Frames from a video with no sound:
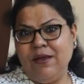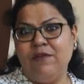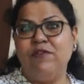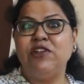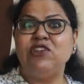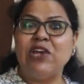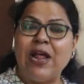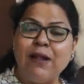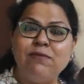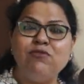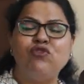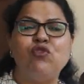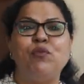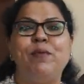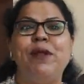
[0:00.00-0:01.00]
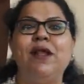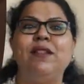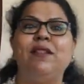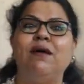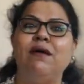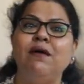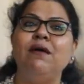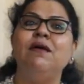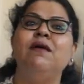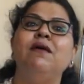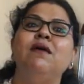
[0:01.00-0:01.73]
which helps to build the